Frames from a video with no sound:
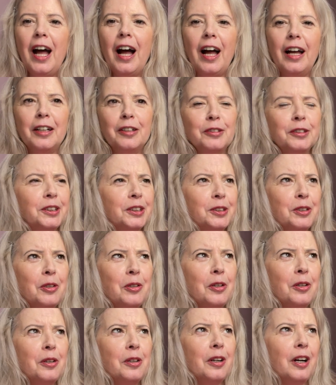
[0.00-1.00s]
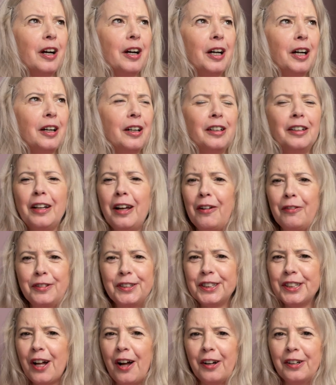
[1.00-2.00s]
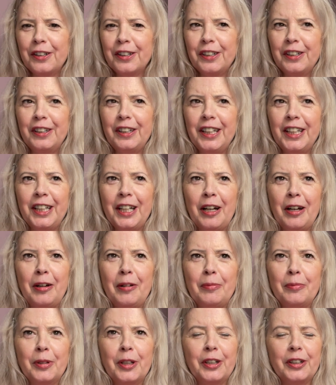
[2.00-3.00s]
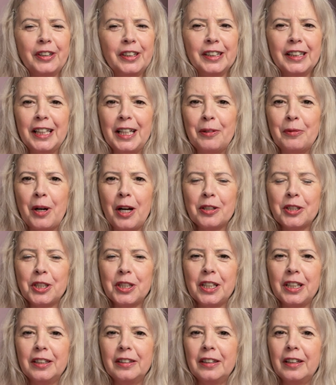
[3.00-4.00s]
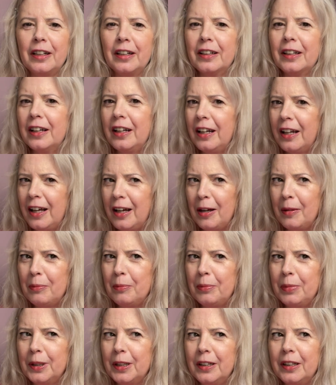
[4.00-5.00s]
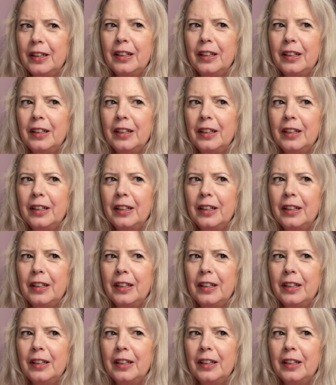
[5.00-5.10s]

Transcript: I also love soccer, and I'm currently watching the Club